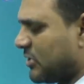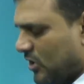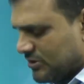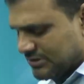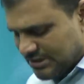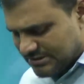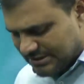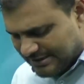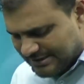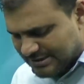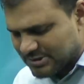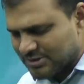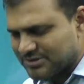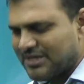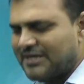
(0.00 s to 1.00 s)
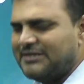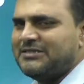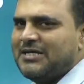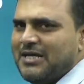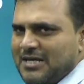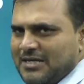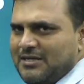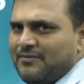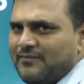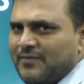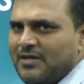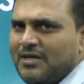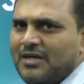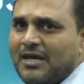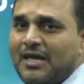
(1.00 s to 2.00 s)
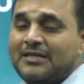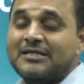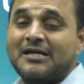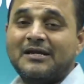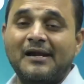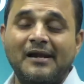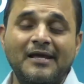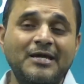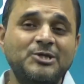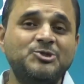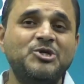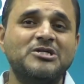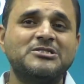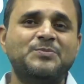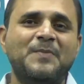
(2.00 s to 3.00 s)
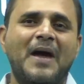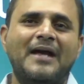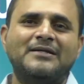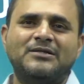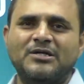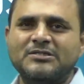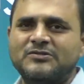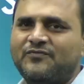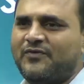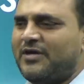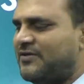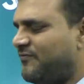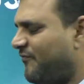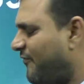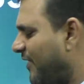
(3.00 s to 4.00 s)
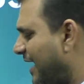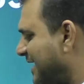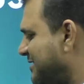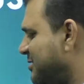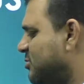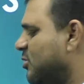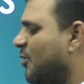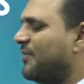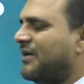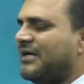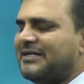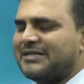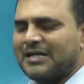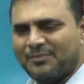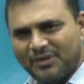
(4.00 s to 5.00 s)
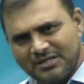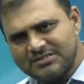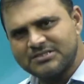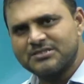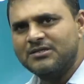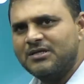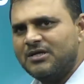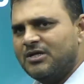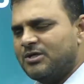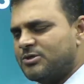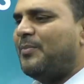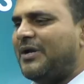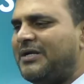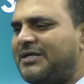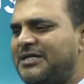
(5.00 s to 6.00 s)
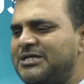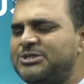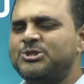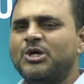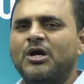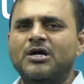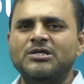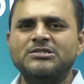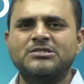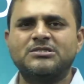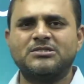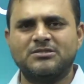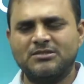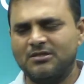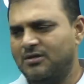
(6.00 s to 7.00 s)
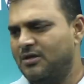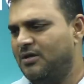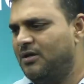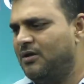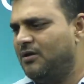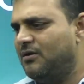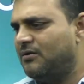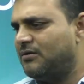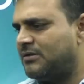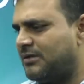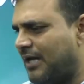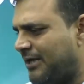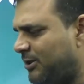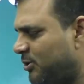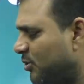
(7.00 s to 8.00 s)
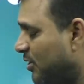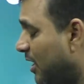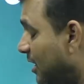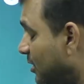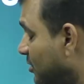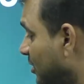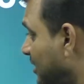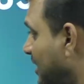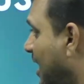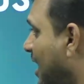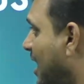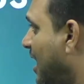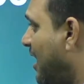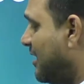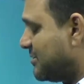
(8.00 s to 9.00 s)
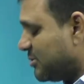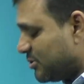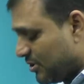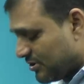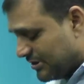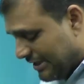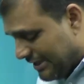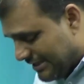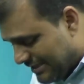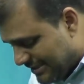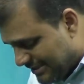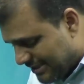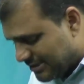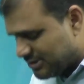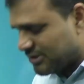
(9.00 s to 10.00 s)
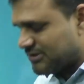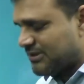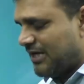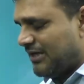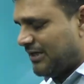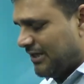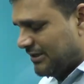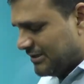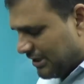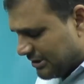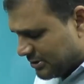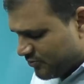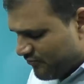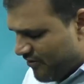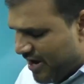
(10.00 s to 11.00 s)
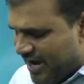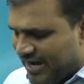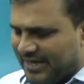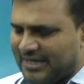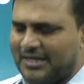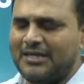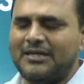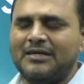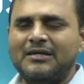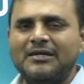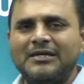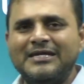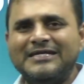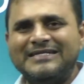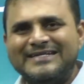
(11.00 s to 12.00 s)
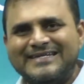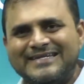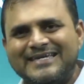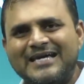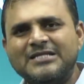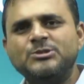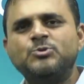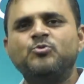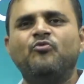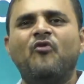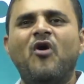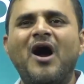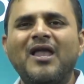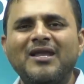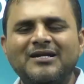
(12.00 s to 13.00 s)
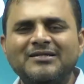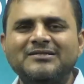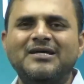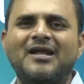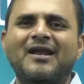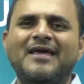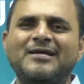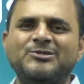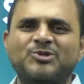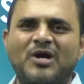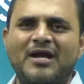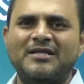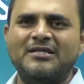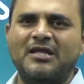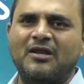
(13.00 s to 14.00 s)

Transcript: causes in the society. In the religious matters, we face so many troubles. Britishers try to control the Indian society. That's why Indians voluntarily join in the